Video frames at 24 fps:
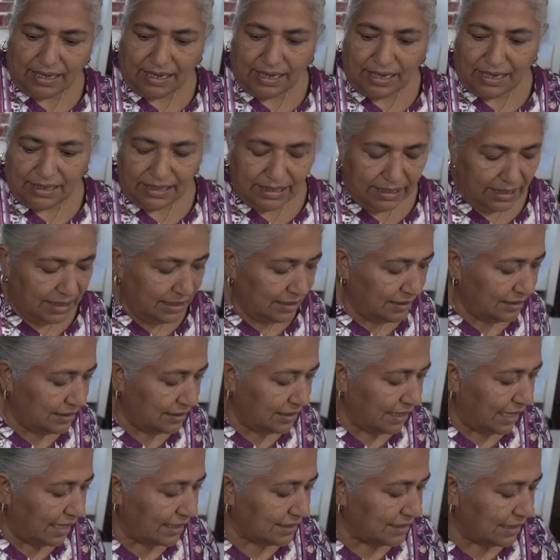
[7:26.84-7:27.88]
And in
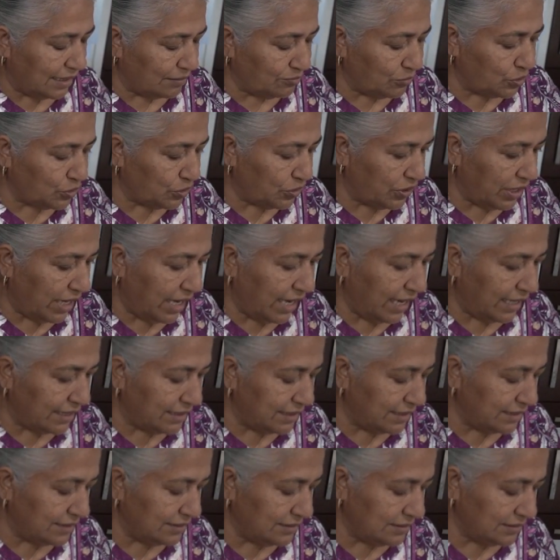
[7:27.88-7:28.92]
that I'm going to add
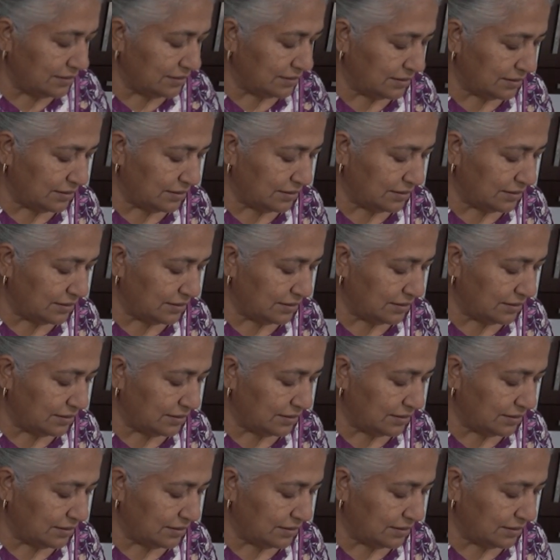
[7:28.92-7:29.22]
in